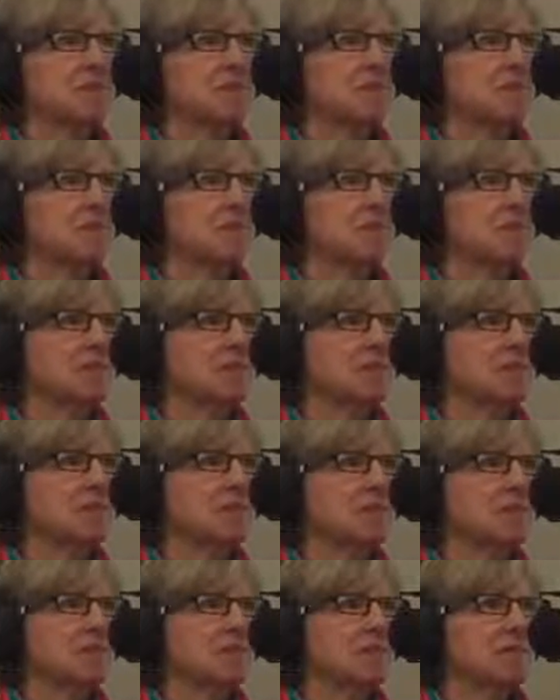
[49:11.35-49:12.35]

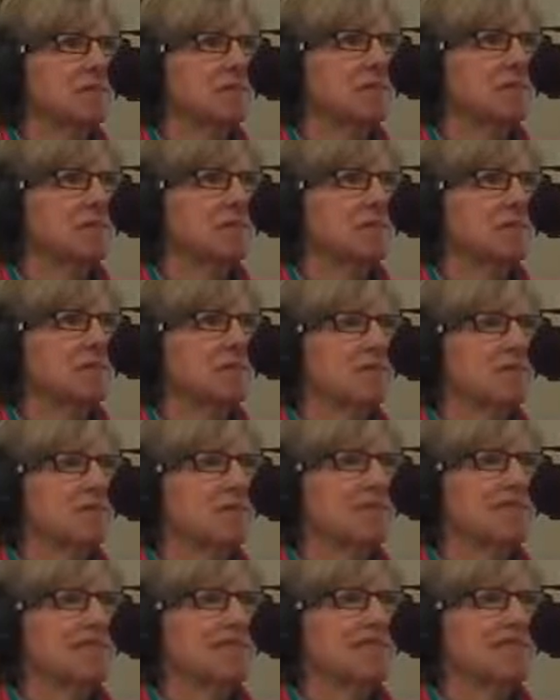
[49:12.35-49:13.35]

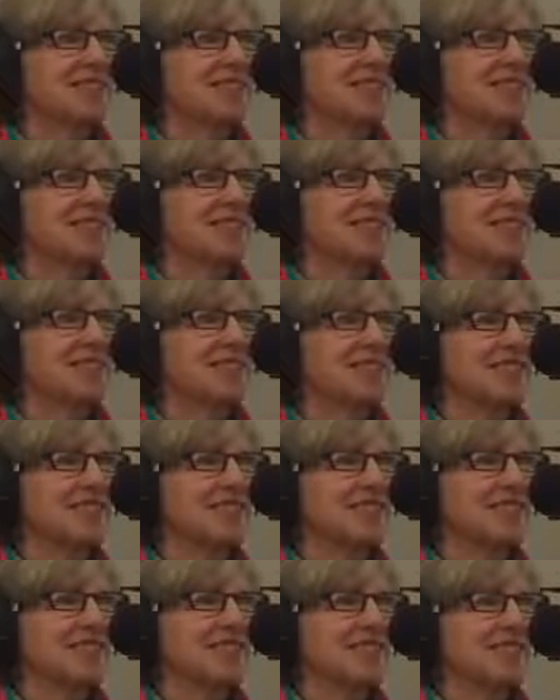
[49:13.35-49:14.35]

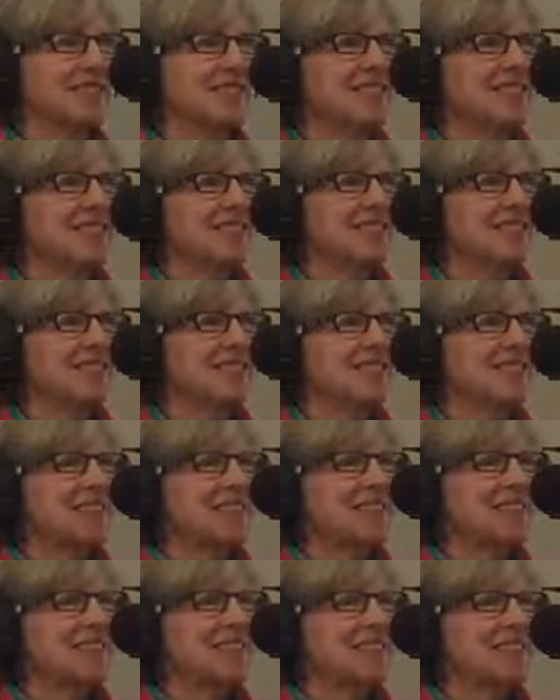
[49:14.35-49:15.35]

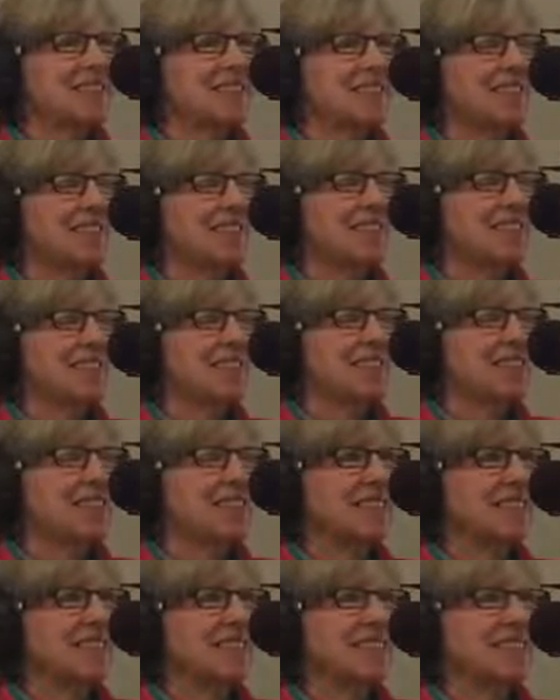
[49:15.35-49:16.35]

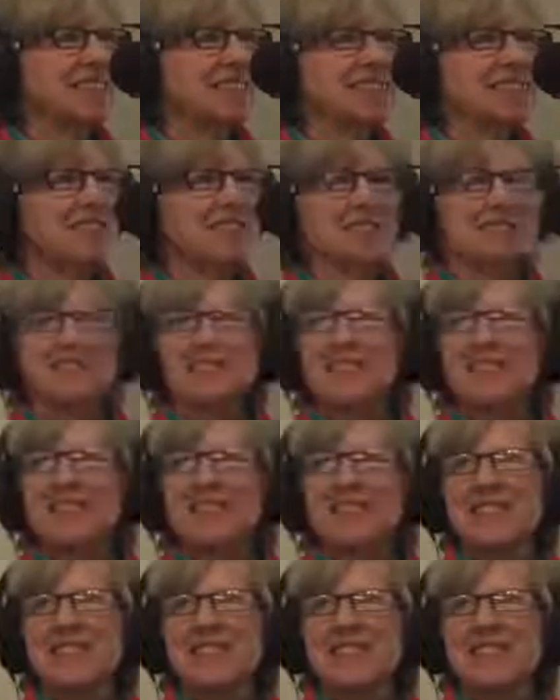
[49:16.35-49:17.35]

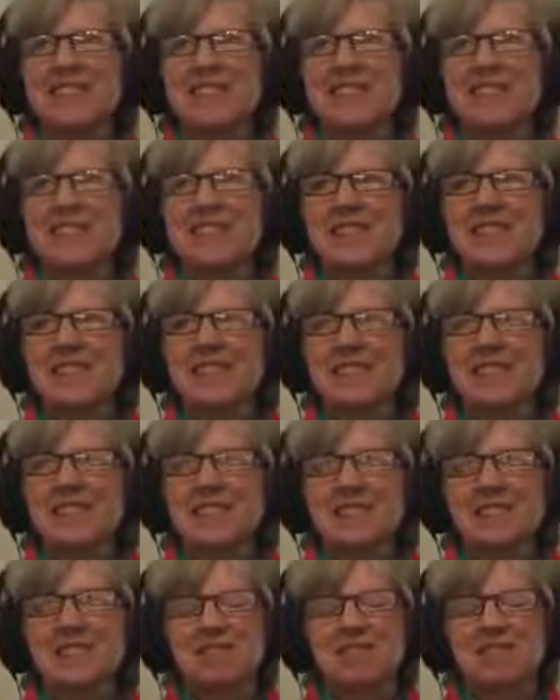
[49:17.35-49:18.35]

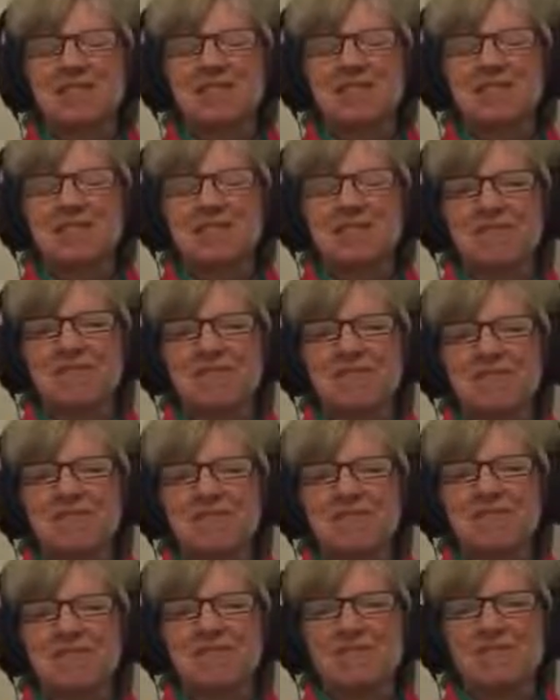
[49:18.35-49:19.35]
The person shown says nothing.